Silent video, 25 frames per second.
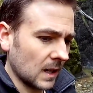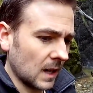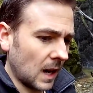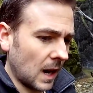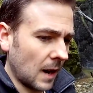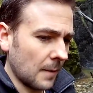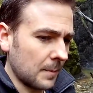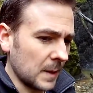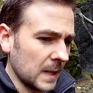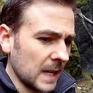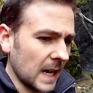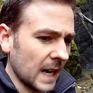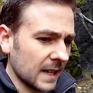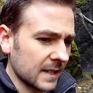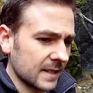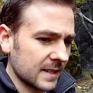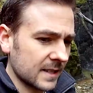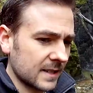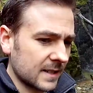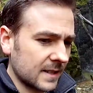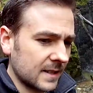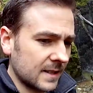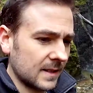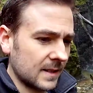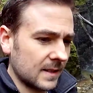I've been asked,
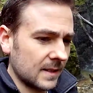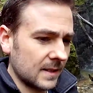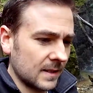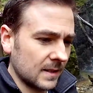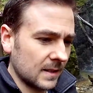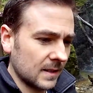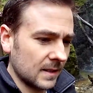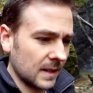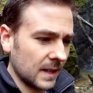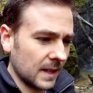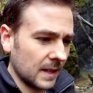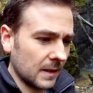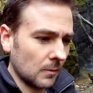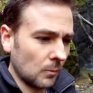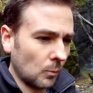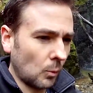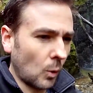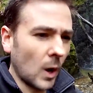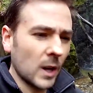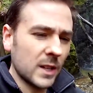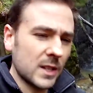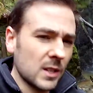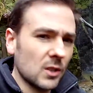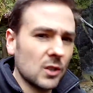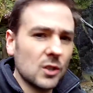
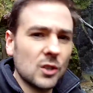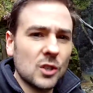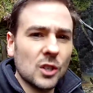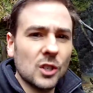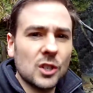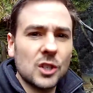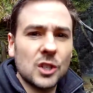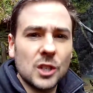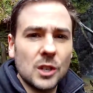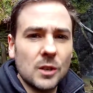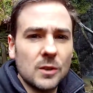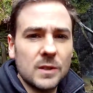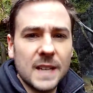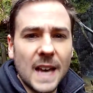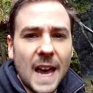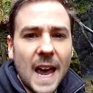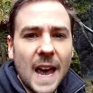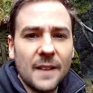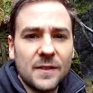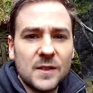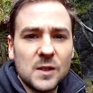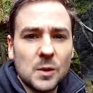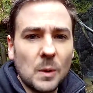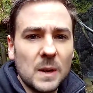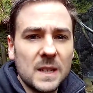why don't you just shoot at
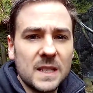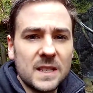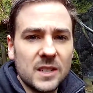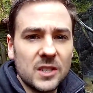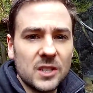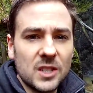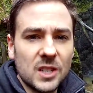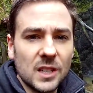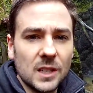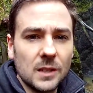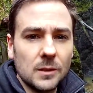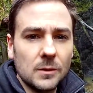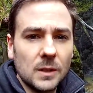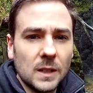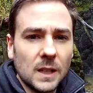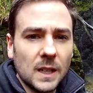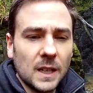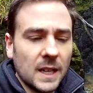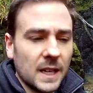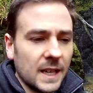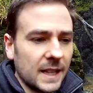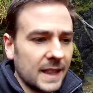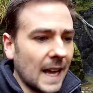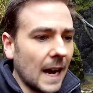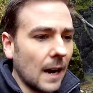f22?
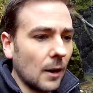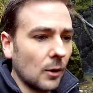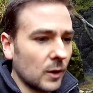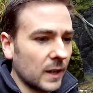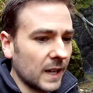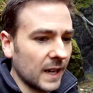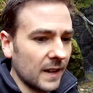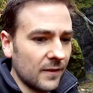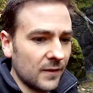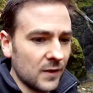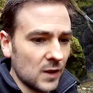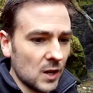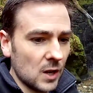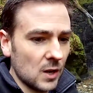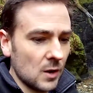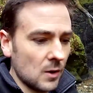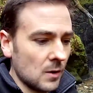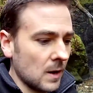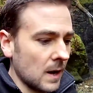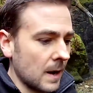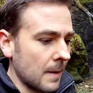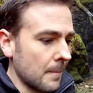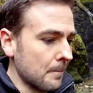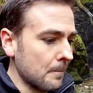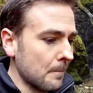That'll give you
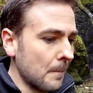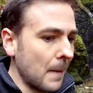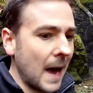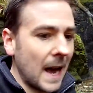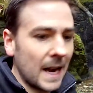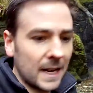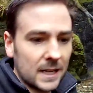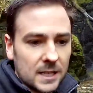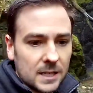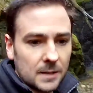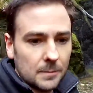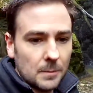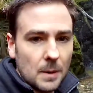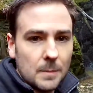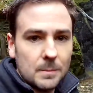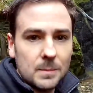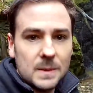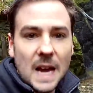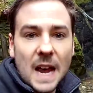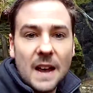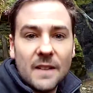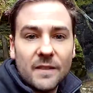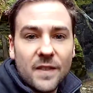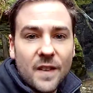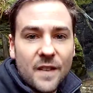maximum
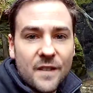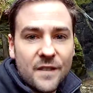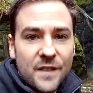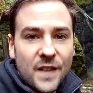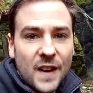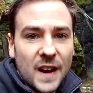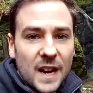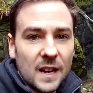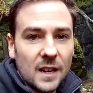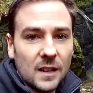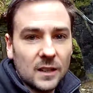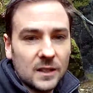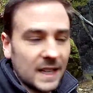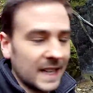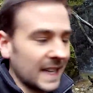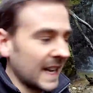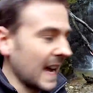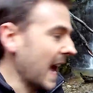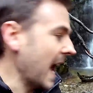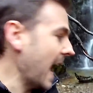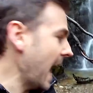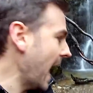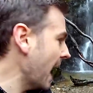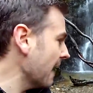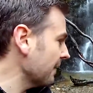depth of field and get
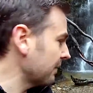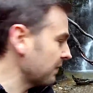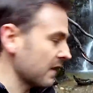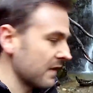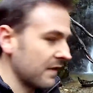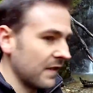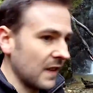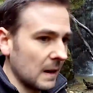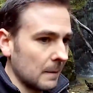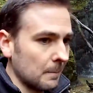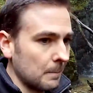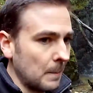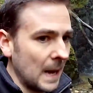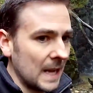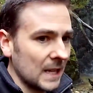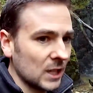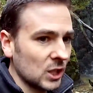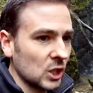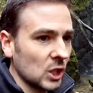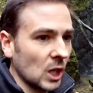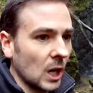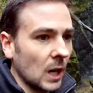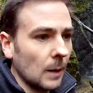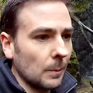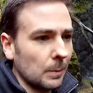everything pin
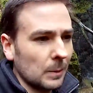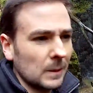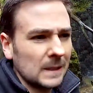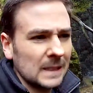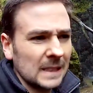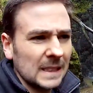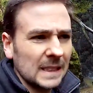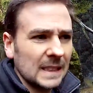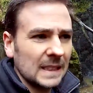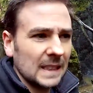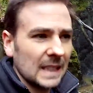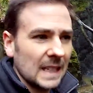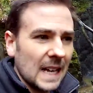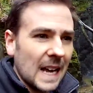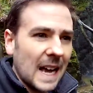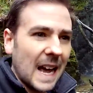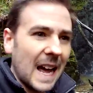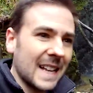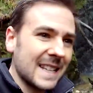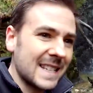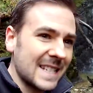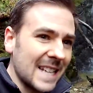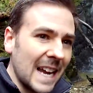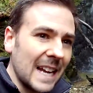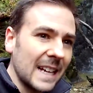sharp.
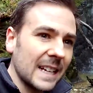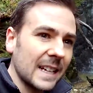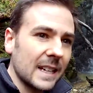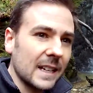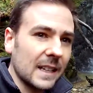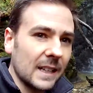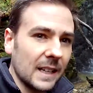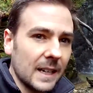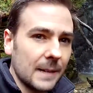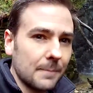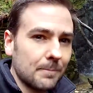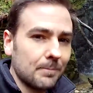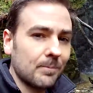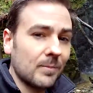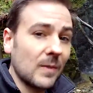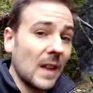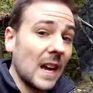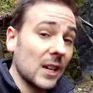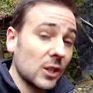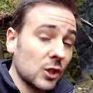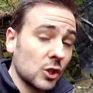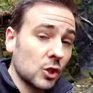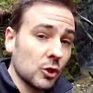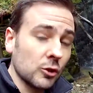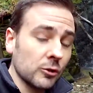And technically
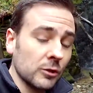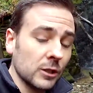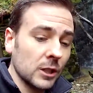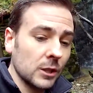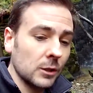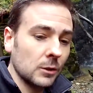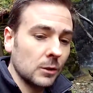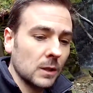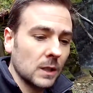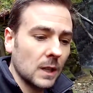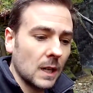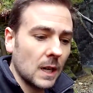that's true,